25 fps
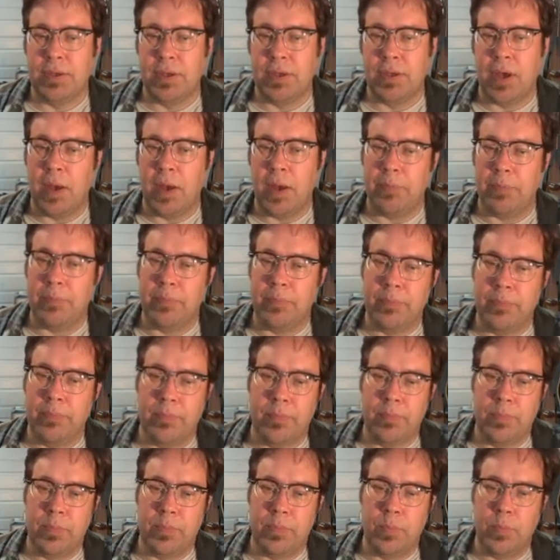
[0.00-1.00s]
up
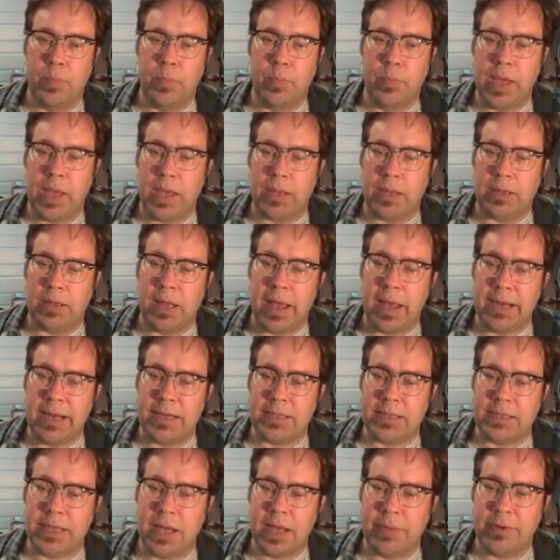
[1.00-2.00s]
and light
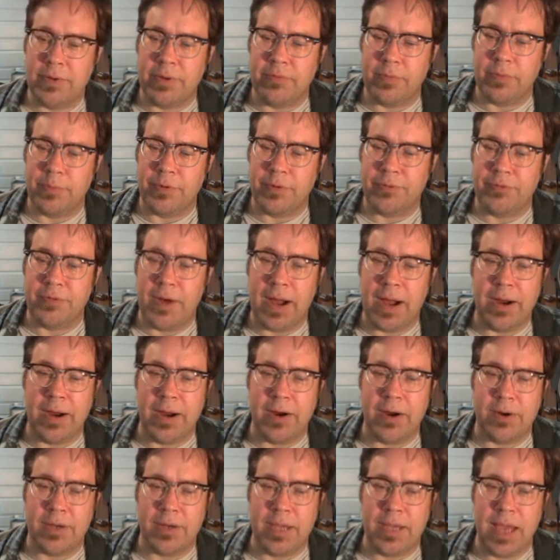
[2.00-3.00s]
is coming from a
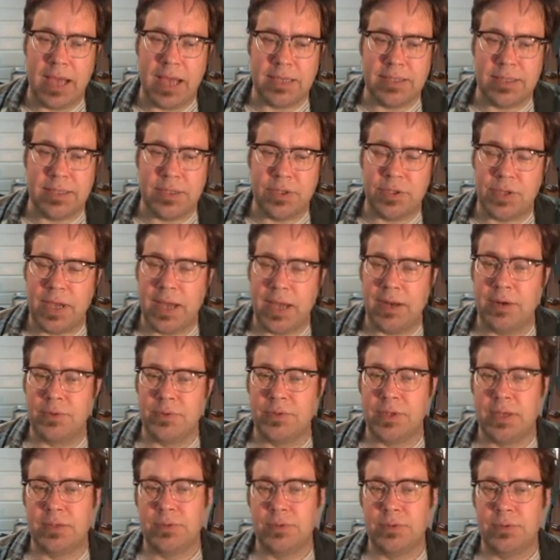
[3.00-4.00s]
fire casting shadows
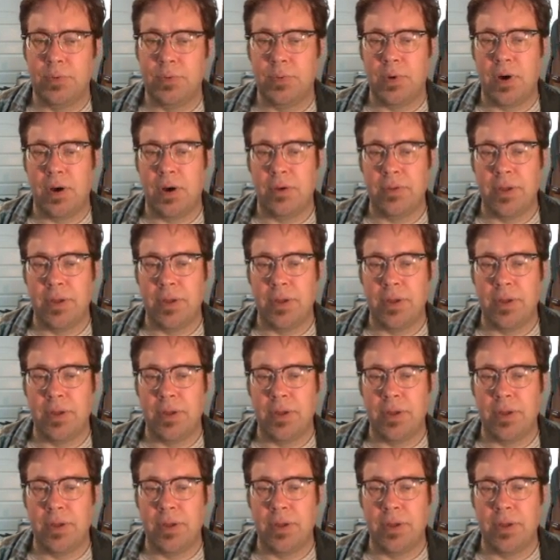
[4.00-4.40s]
onto a wall.